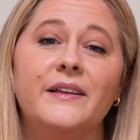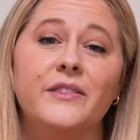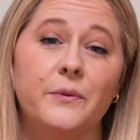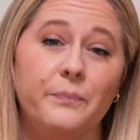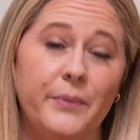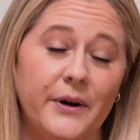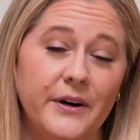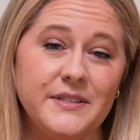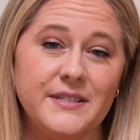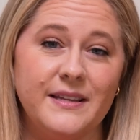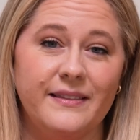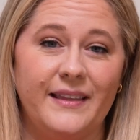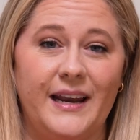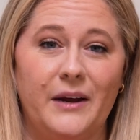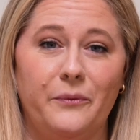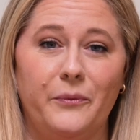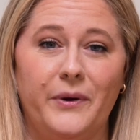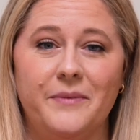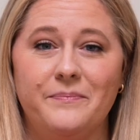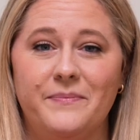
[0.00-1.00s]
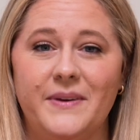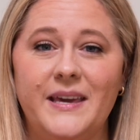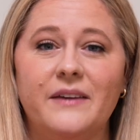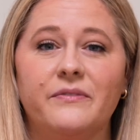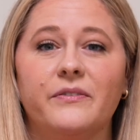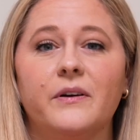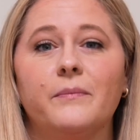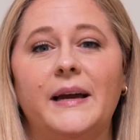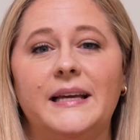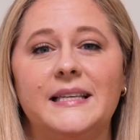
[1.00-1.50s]
the person that I want to be
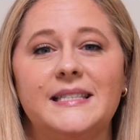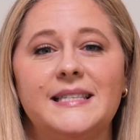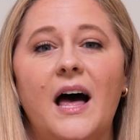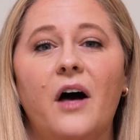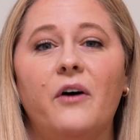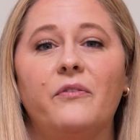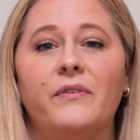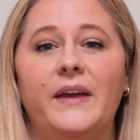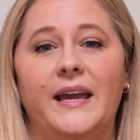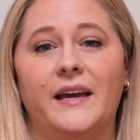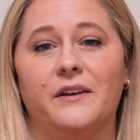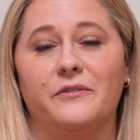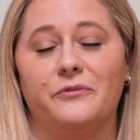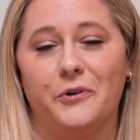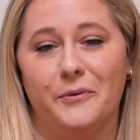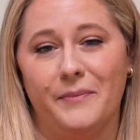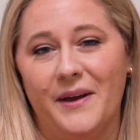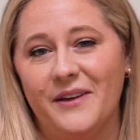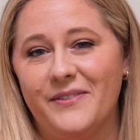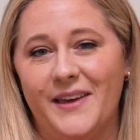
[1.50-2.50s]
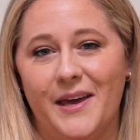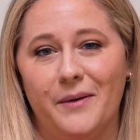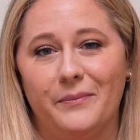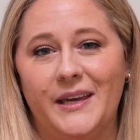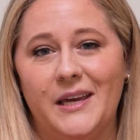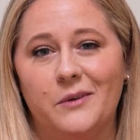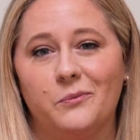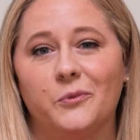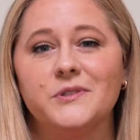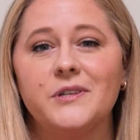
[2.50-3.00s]
for myself and for my
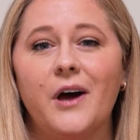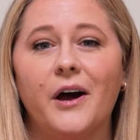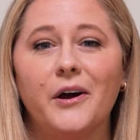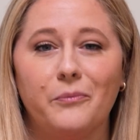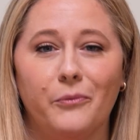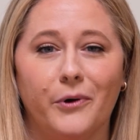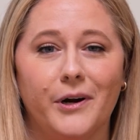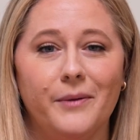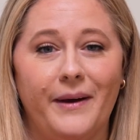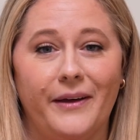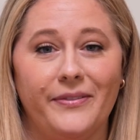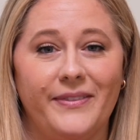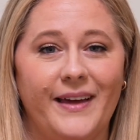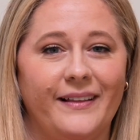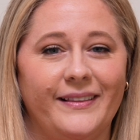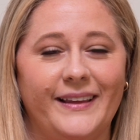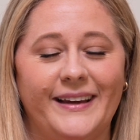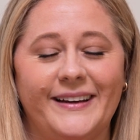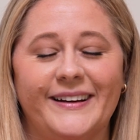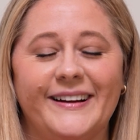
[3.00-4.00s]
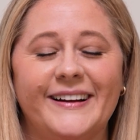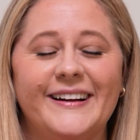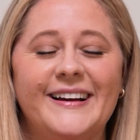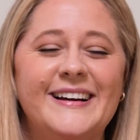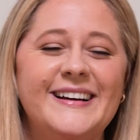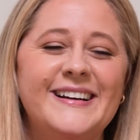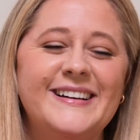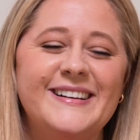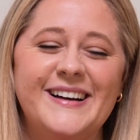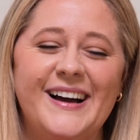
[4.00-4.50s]
family? And we'll talk more about that later.
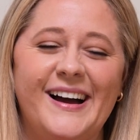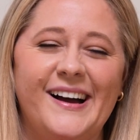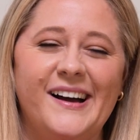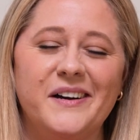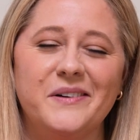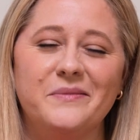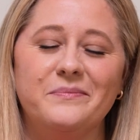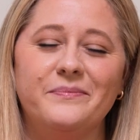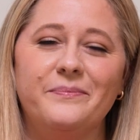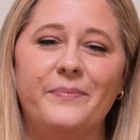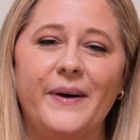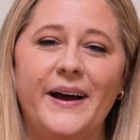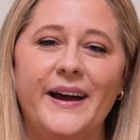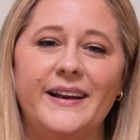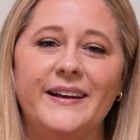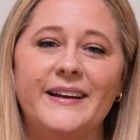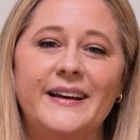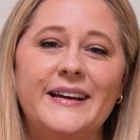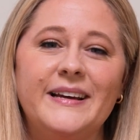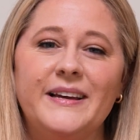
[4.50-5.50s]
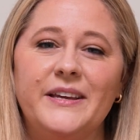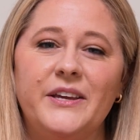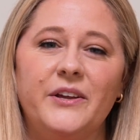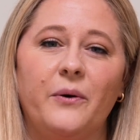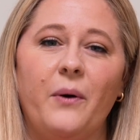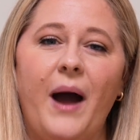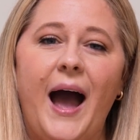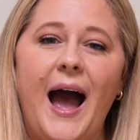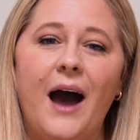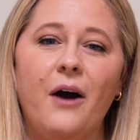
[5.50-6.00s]
But
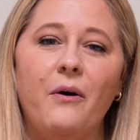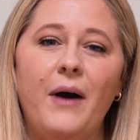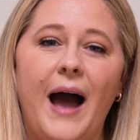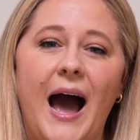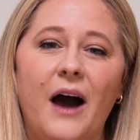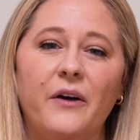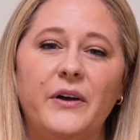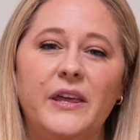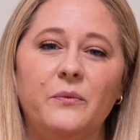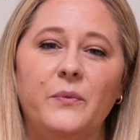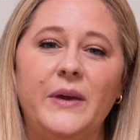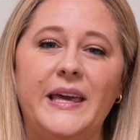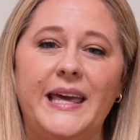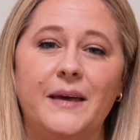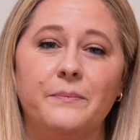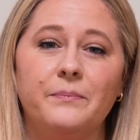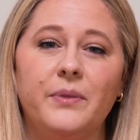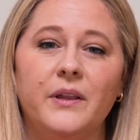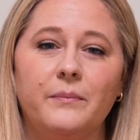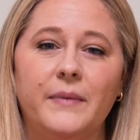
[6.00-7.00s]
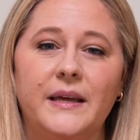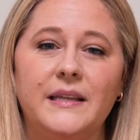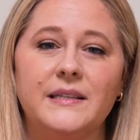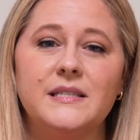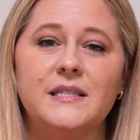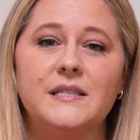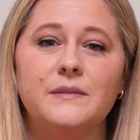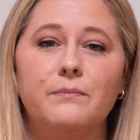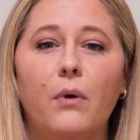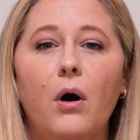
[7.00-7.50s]
how can we implement
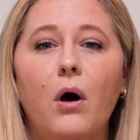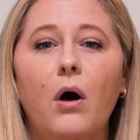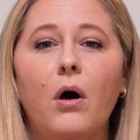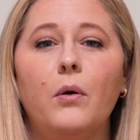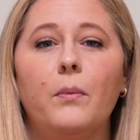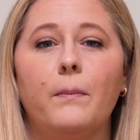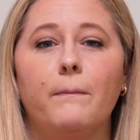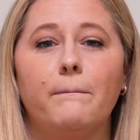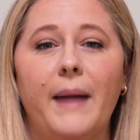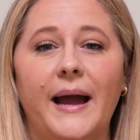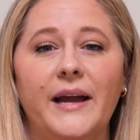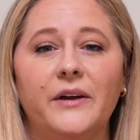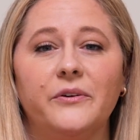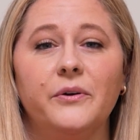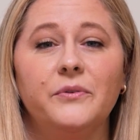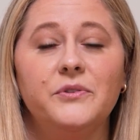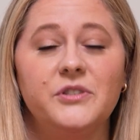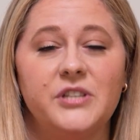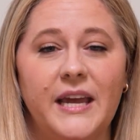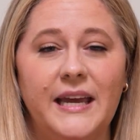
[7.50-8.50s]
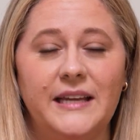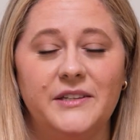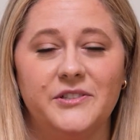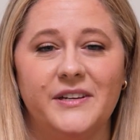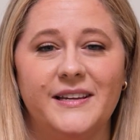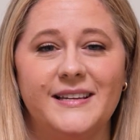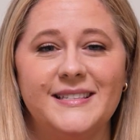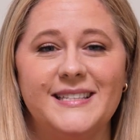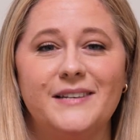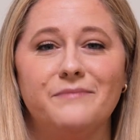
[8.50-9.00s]
small micro
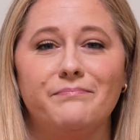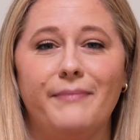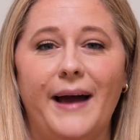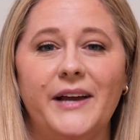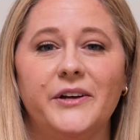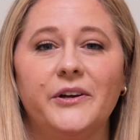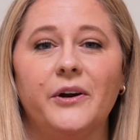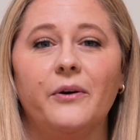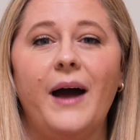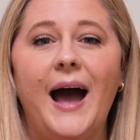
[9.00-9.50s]
changes and micro